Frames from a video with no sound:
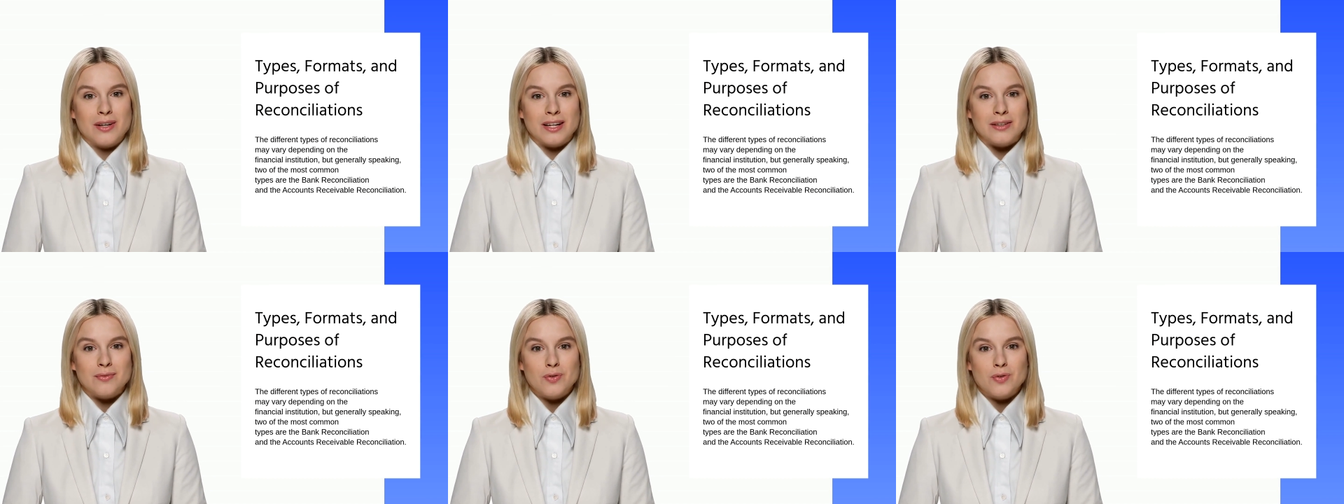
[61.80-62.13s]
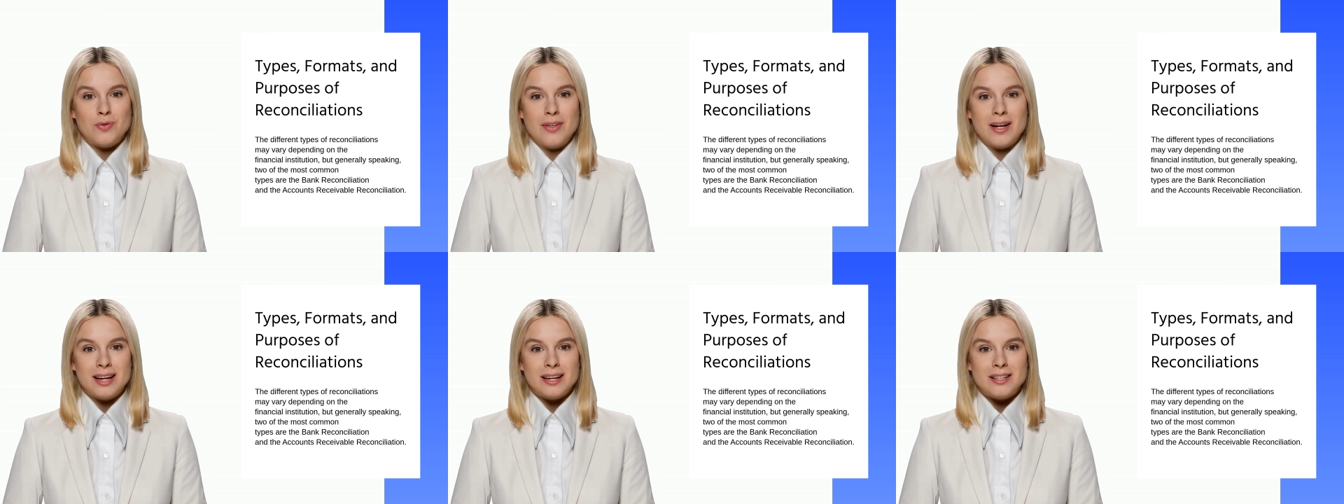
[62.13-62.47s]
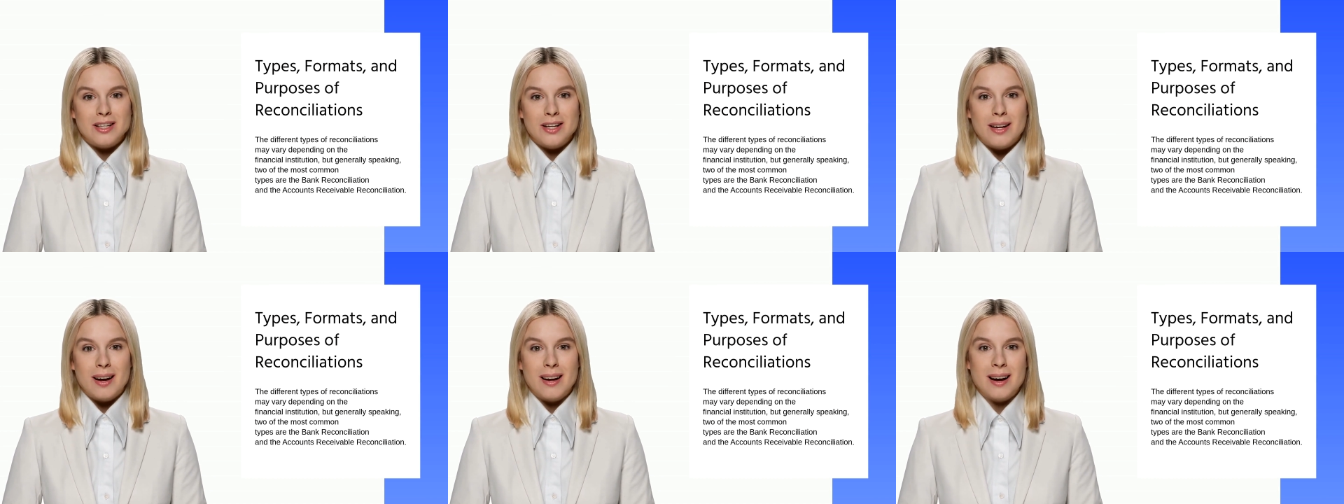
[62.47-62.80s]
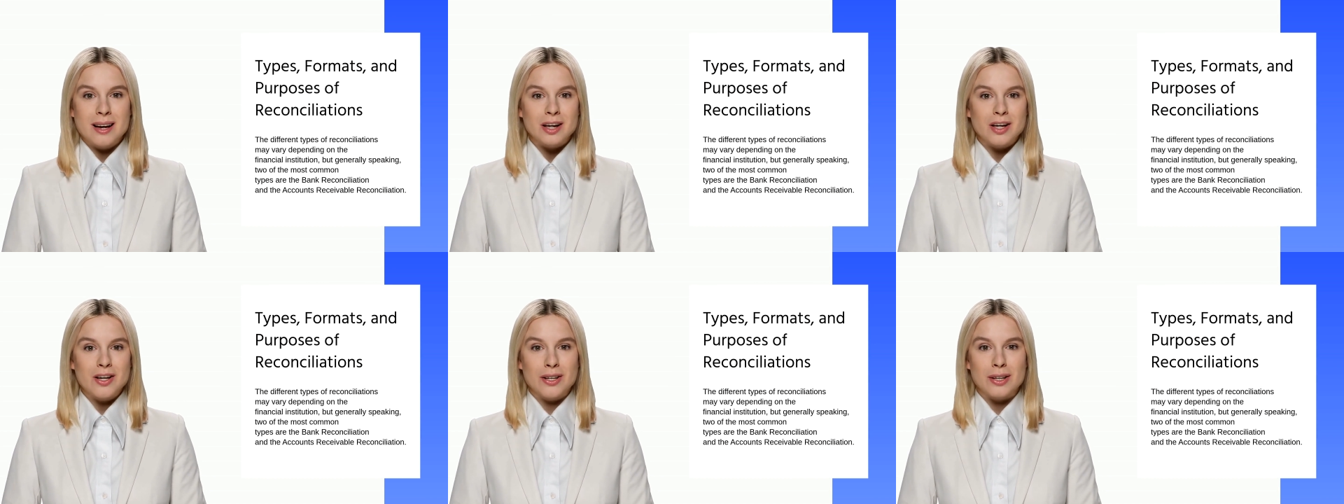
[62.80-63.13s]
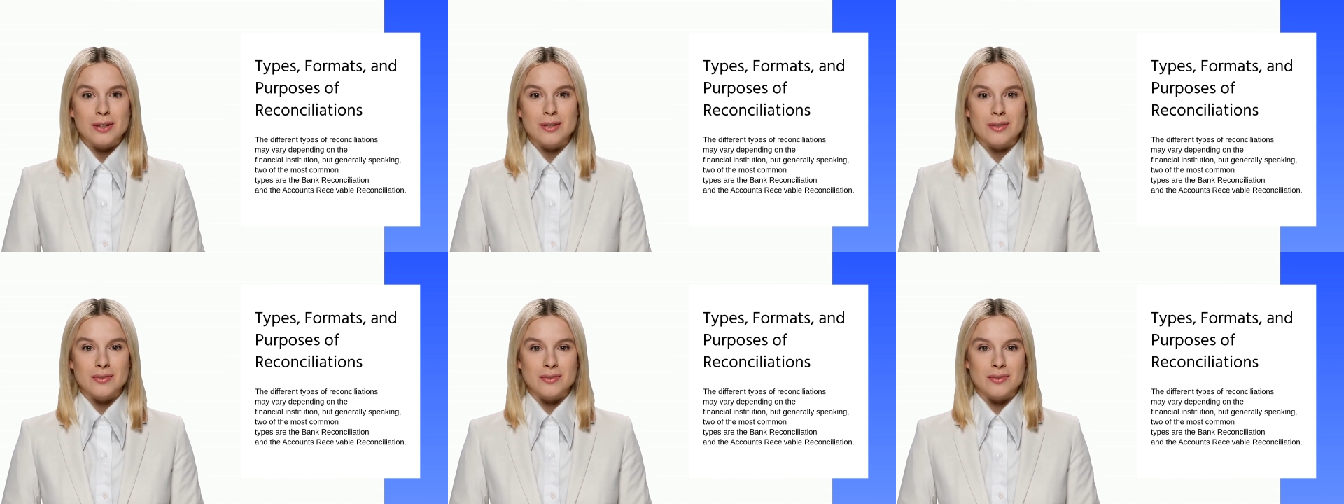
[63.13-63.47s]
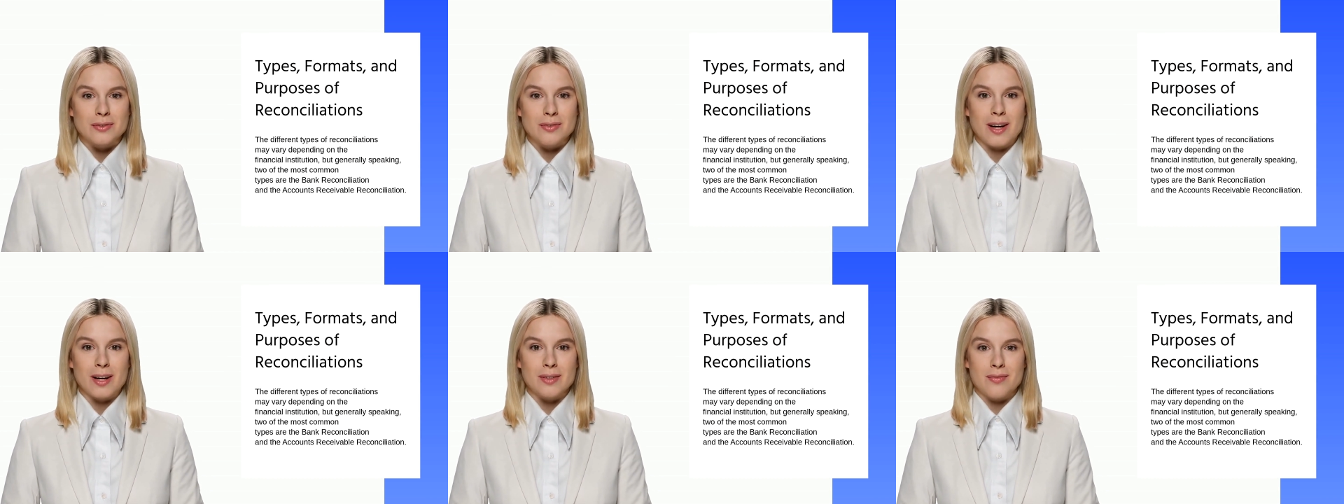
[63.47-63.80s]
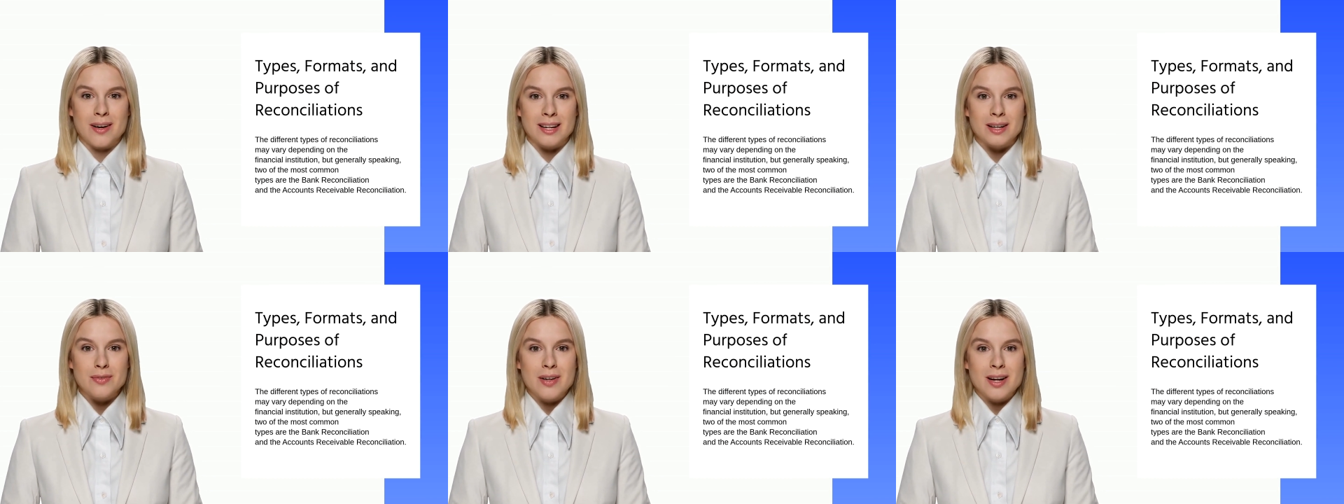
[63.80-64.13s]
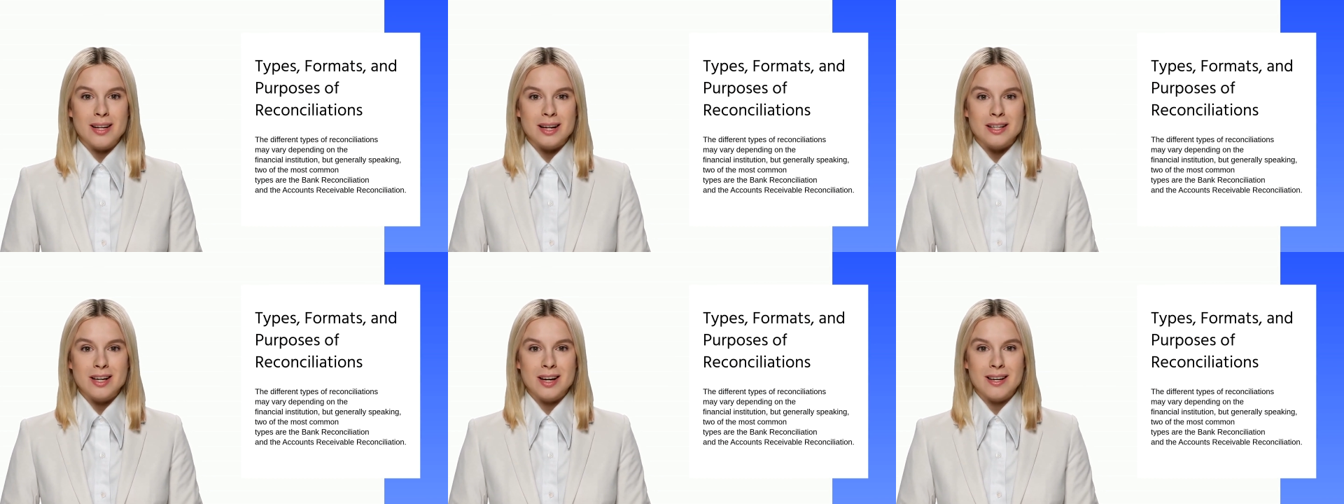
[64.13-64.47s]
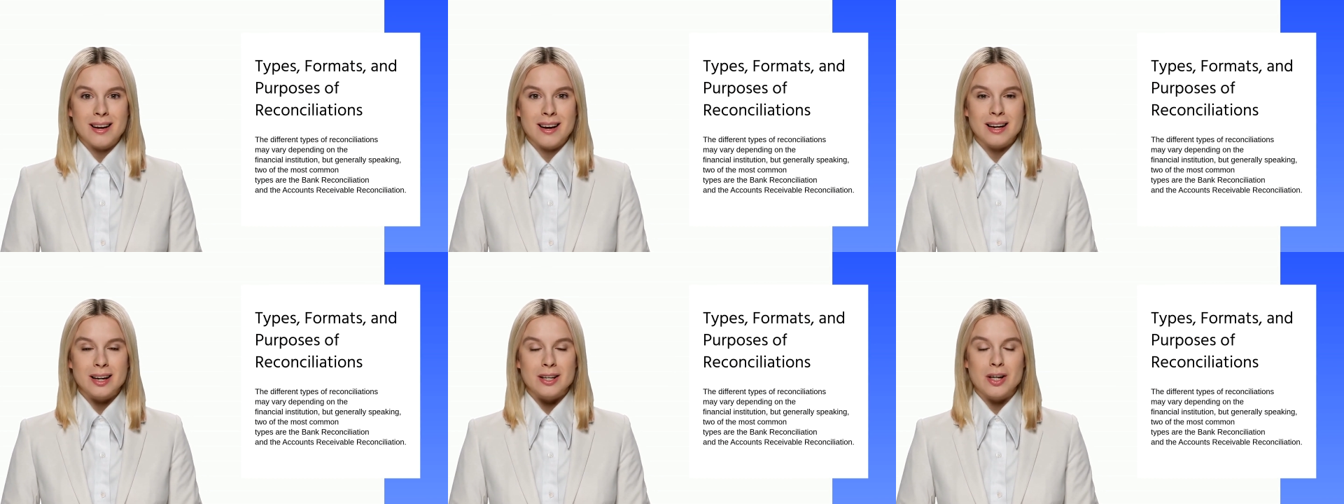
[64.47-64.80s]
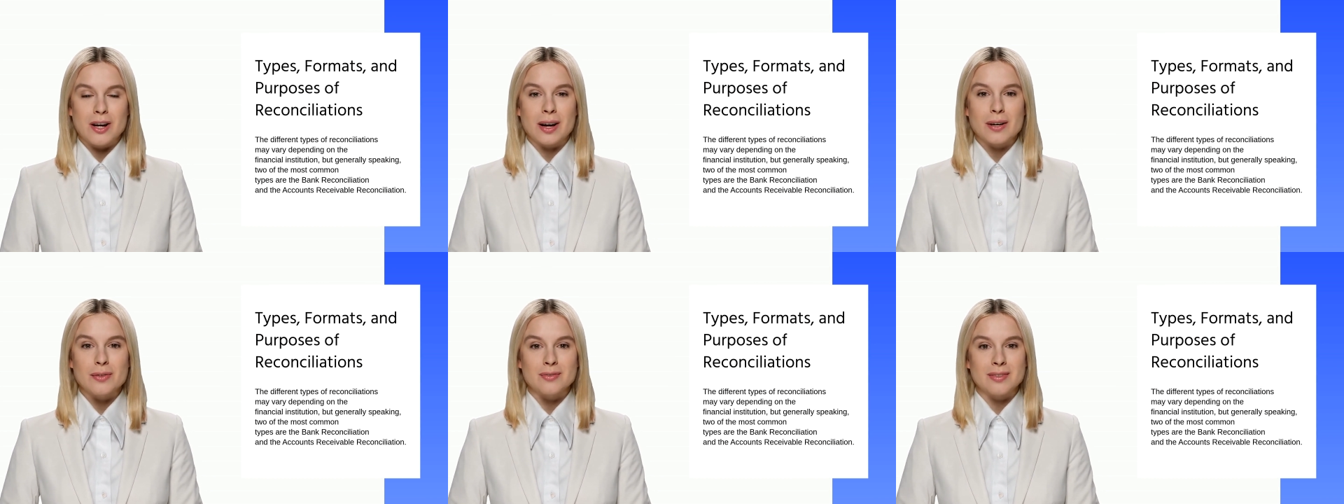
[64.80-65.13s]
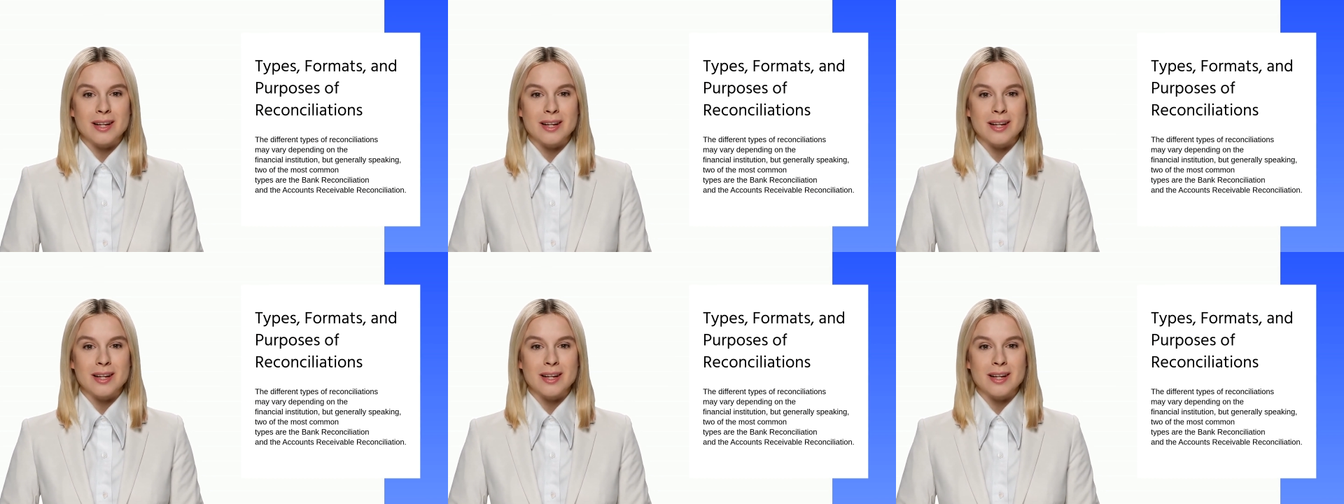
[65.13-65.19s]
payable reconciliation. A bank reconciliation